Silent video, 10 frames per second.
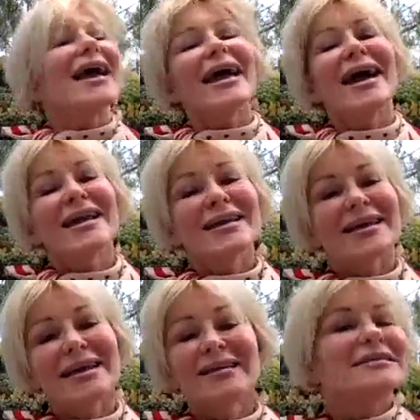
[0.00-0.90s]
And
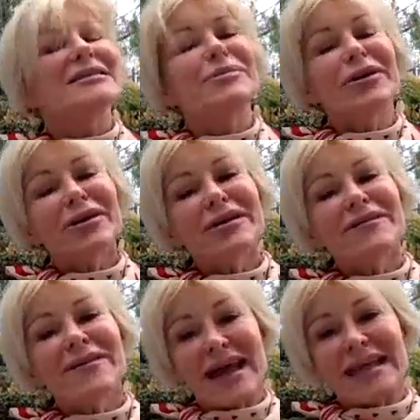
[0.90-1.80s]
in the spirit
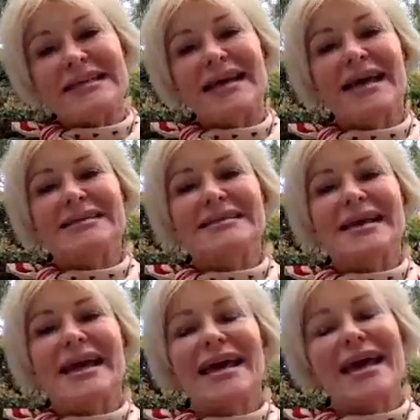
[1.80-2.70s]
of Valentine's
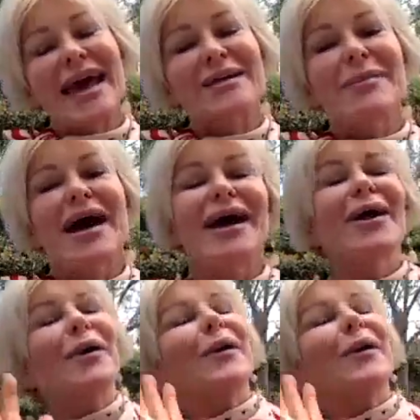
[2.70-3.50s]
Day and my